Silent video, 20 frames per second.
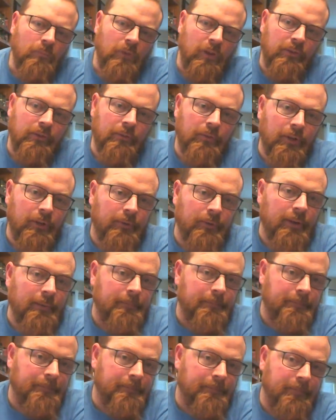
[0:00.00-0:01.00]
So anyway,
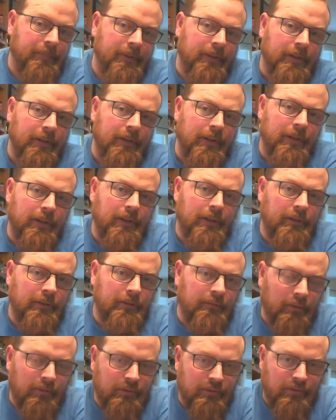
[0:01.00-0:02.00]

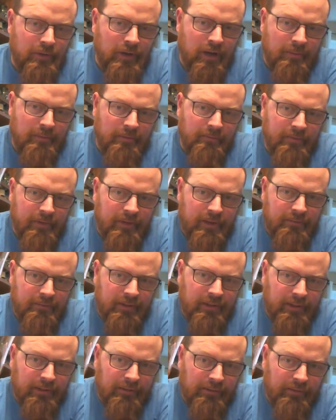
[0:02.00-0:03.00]
first dram of the
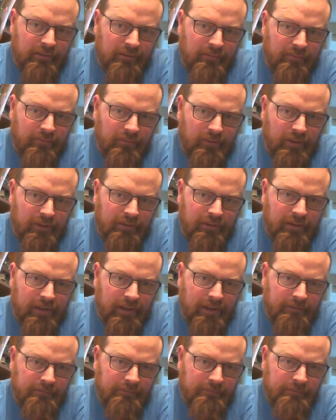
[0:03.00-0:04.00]
evening is Laphroaig
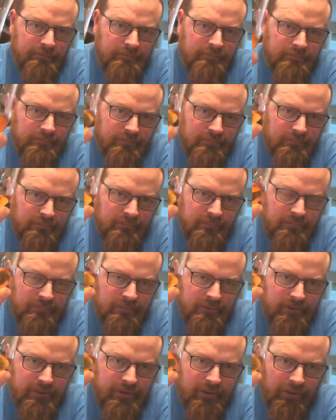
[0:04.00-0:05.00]
10,
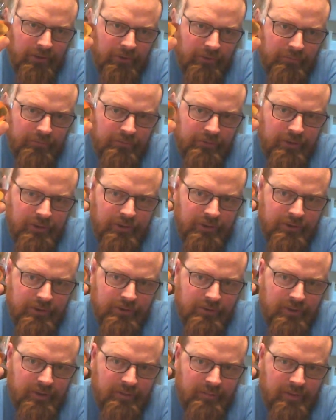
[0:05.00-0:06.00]
care of John and
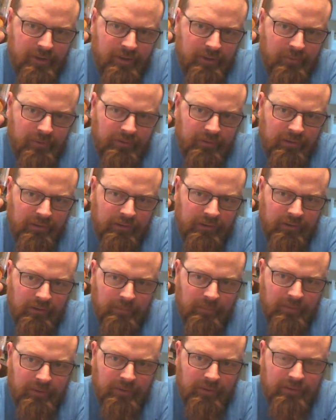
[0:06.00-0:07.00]
Jody, my whiskey
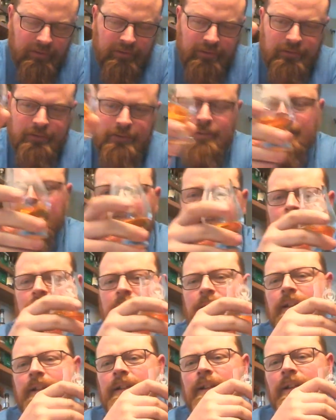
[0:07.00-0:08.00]
taste buds.
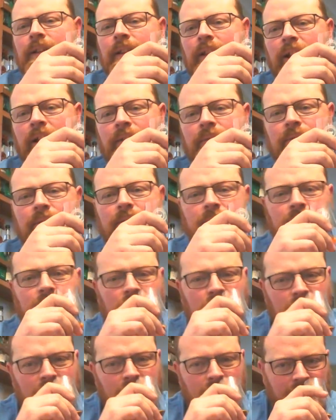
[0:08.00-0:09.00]
Love the
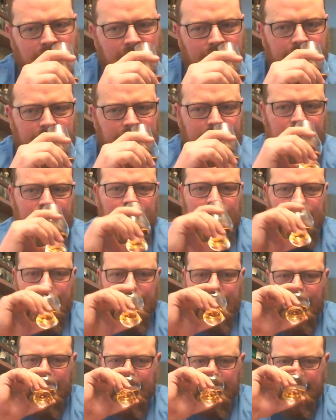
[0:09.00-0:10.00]
frog,
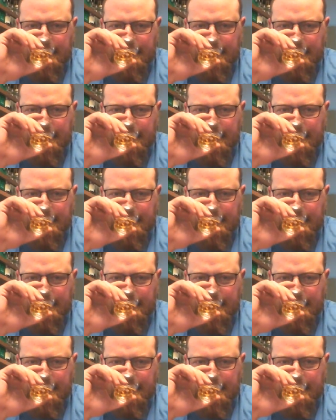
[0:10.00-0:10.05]
absolutely.